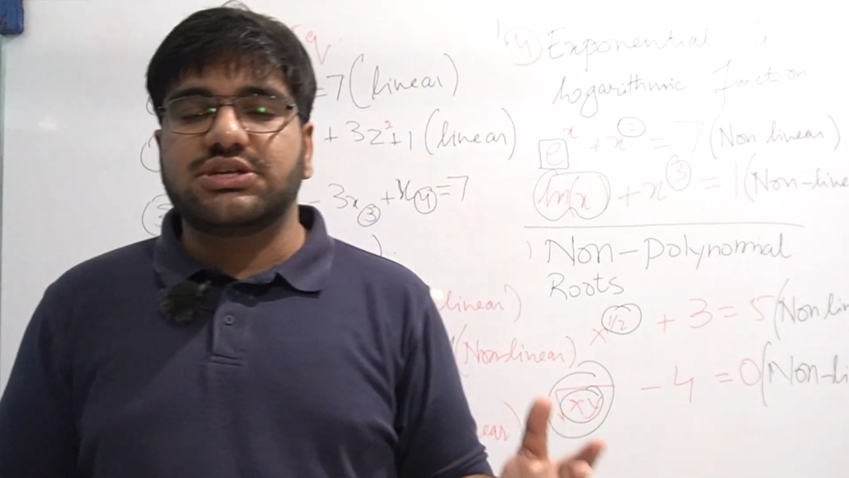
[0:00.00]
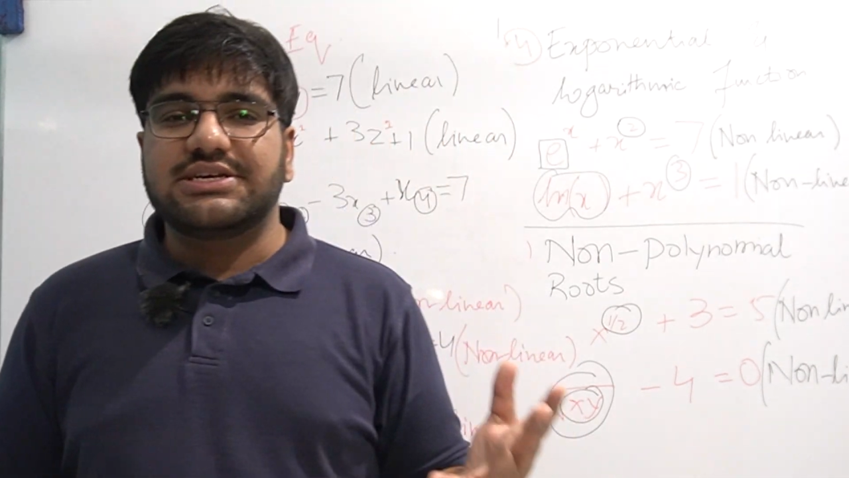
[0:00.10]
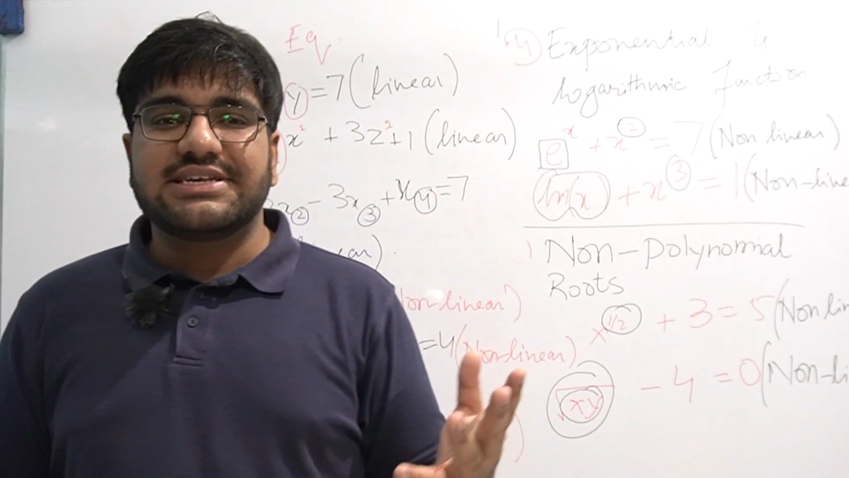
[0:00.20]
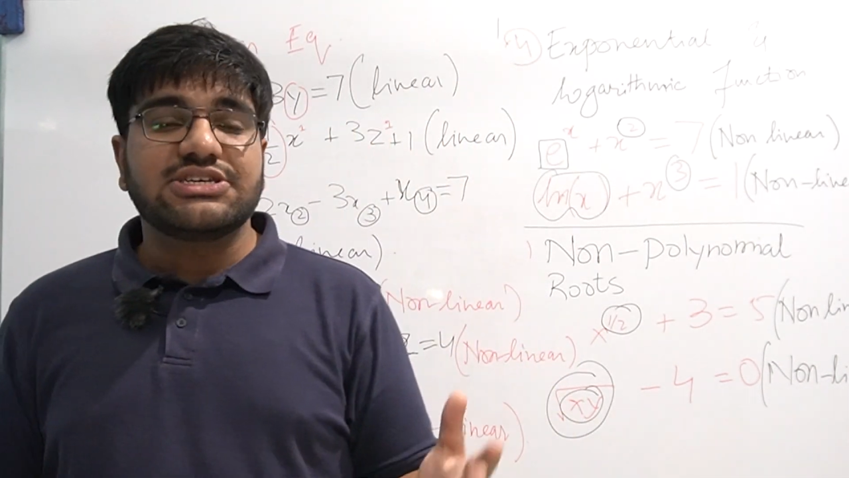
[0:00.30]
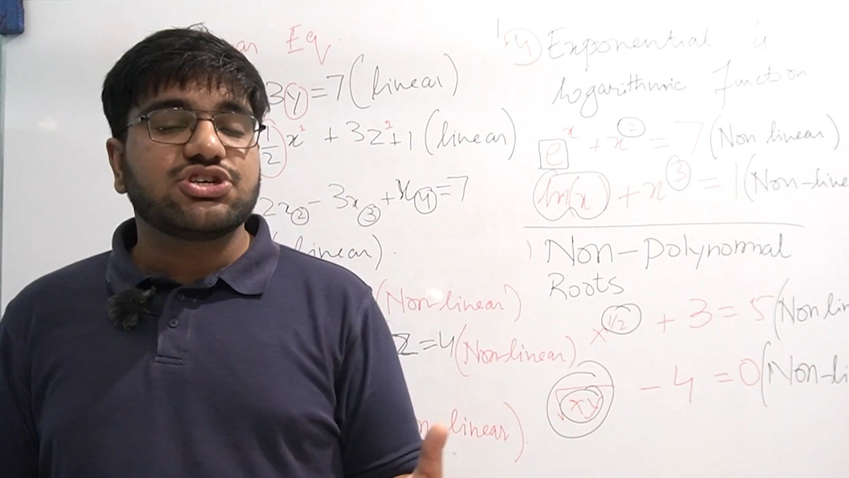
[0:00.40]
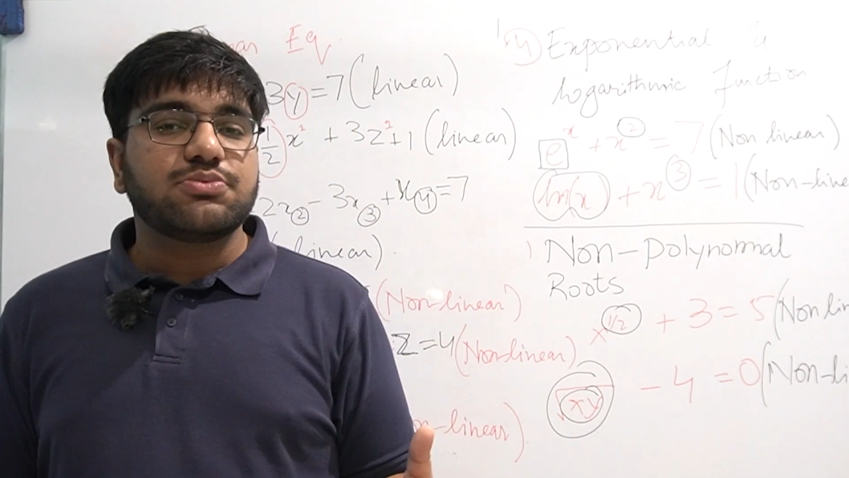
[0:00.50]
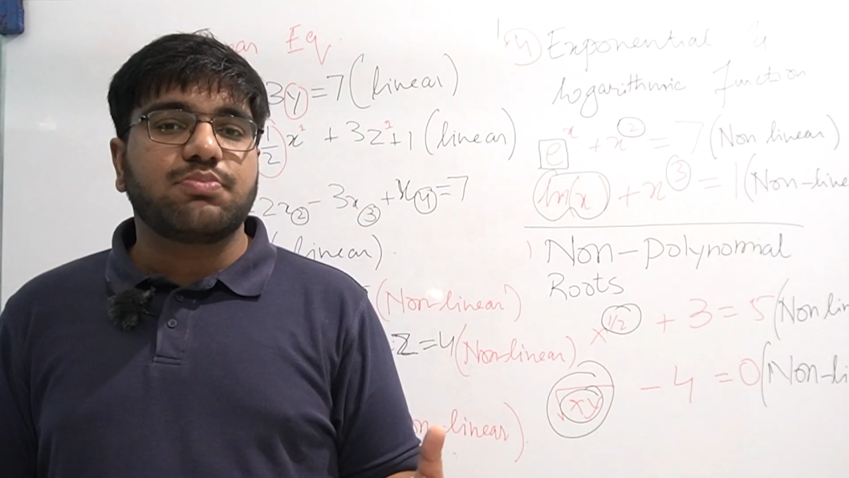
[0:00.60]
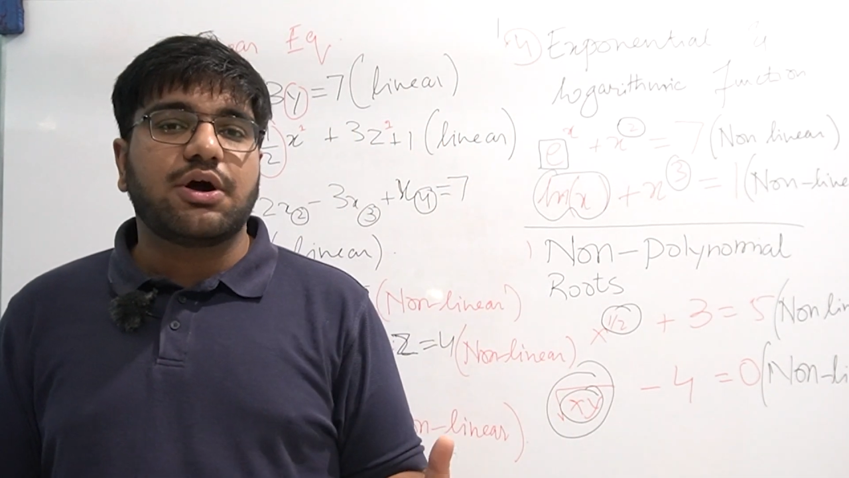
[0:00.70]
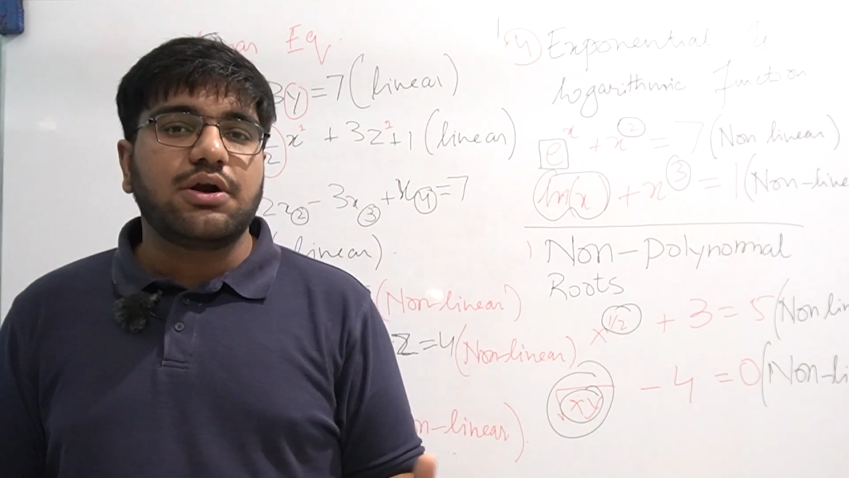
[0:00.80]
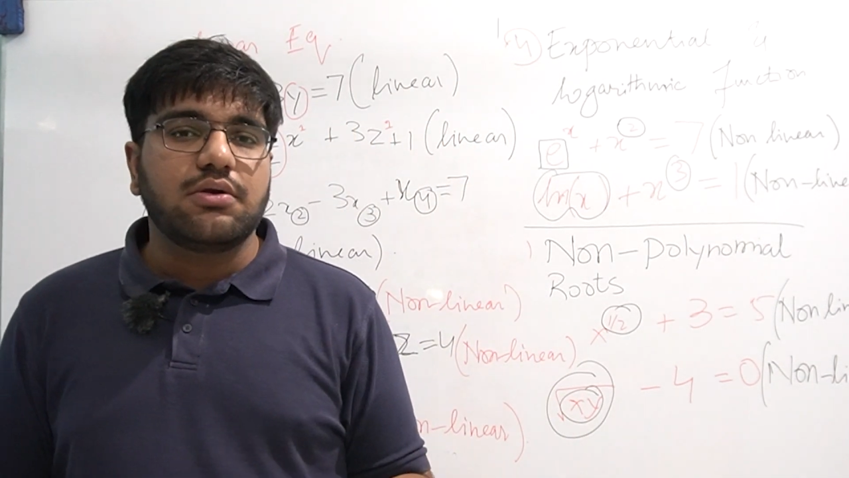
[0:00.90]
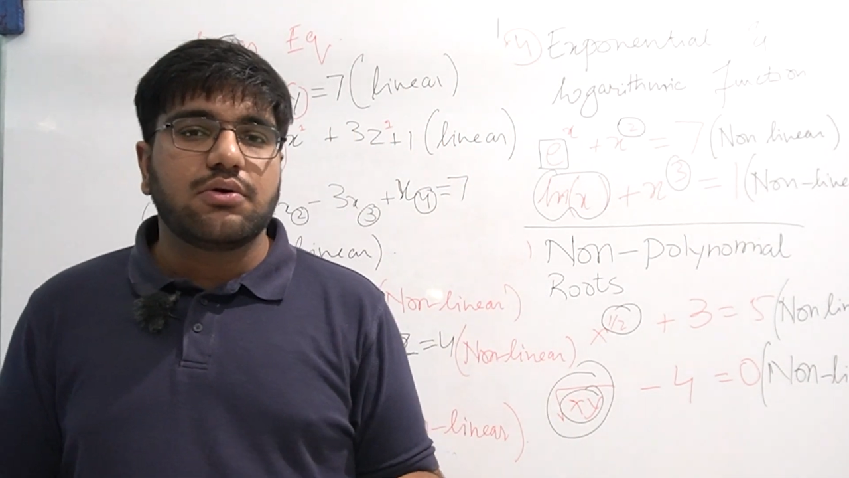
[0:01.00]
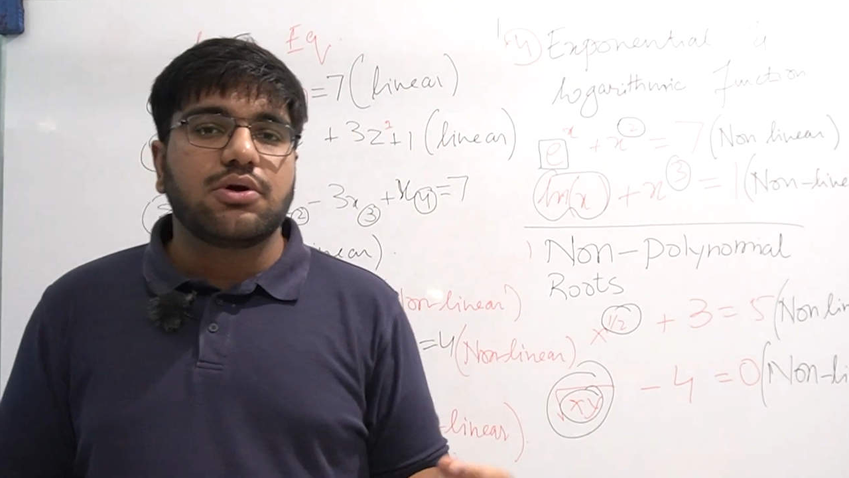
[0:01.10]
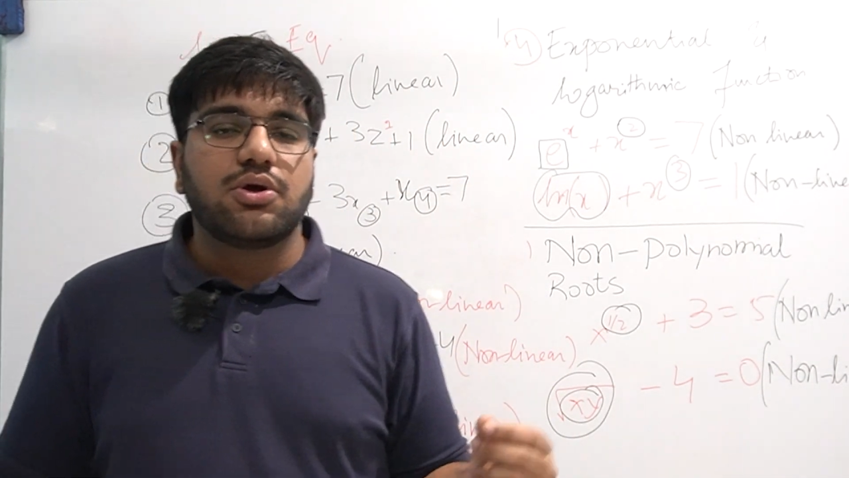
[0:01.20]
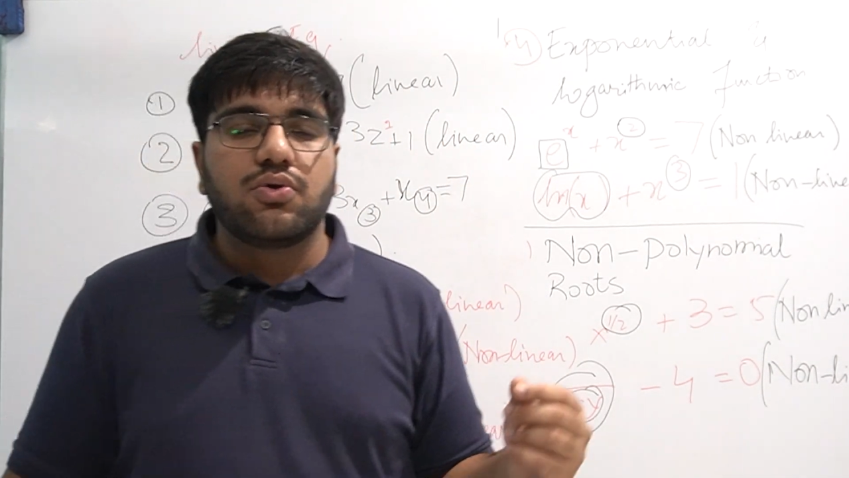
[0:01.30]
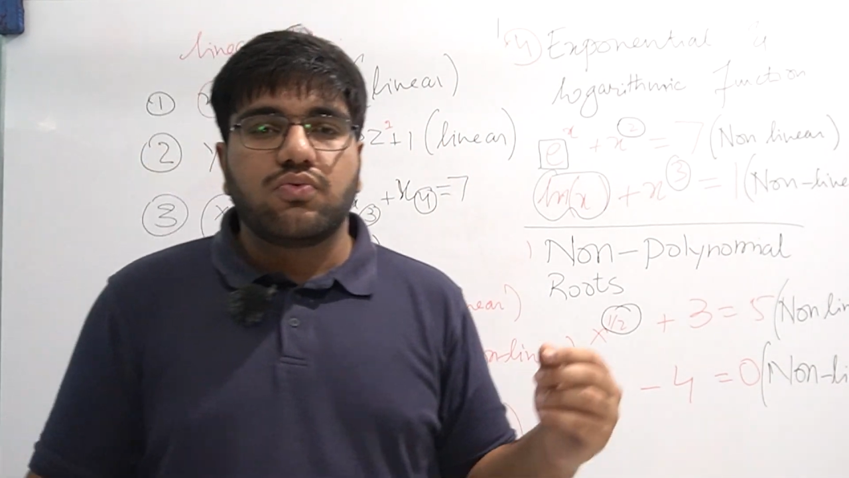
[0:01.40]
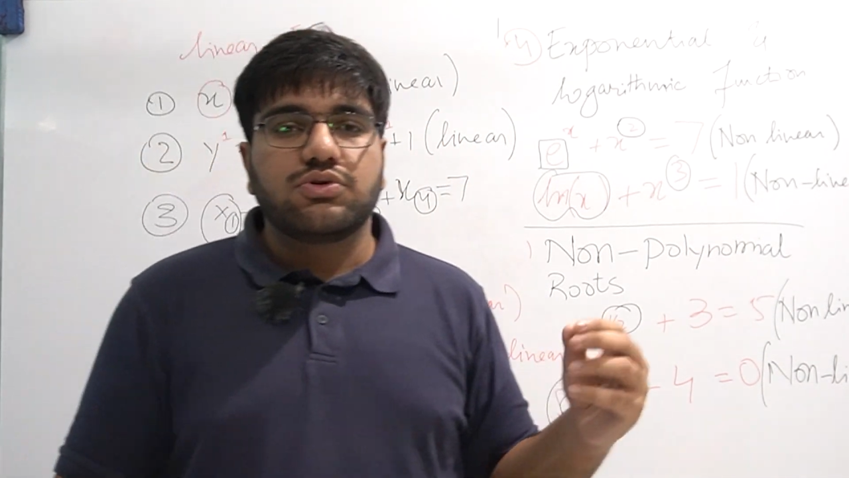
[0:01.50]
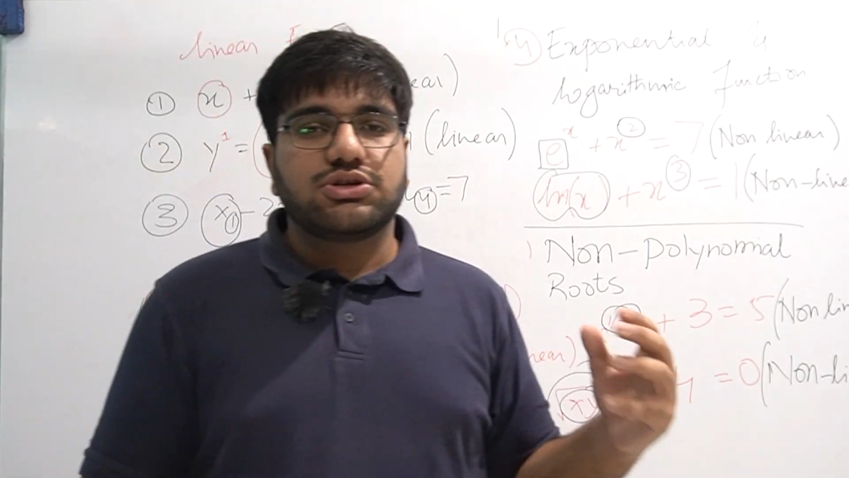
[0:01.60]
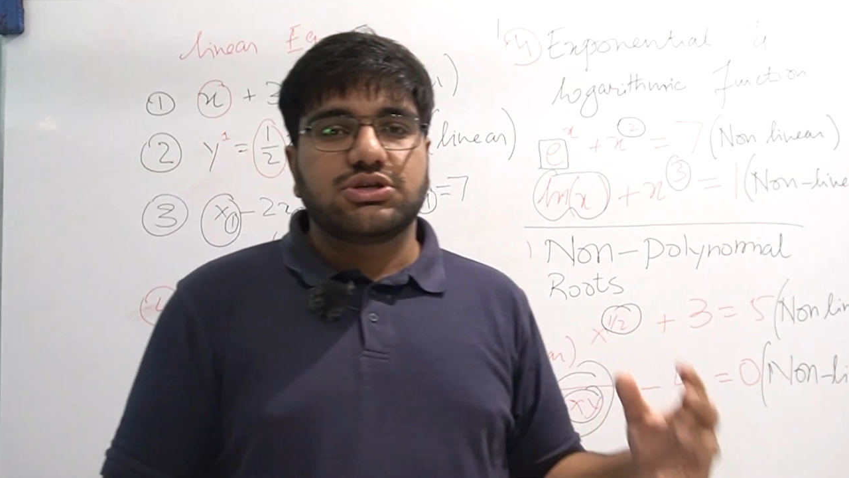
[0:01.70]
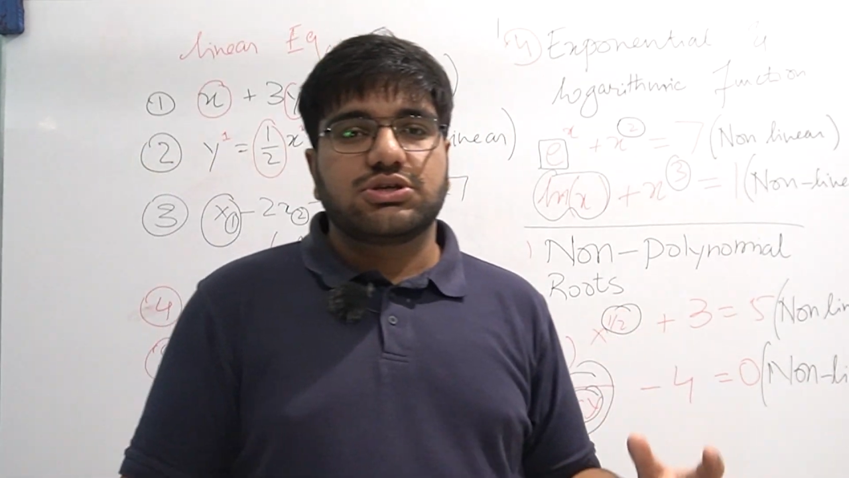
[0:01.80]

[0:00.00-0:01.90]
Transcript: essential part, which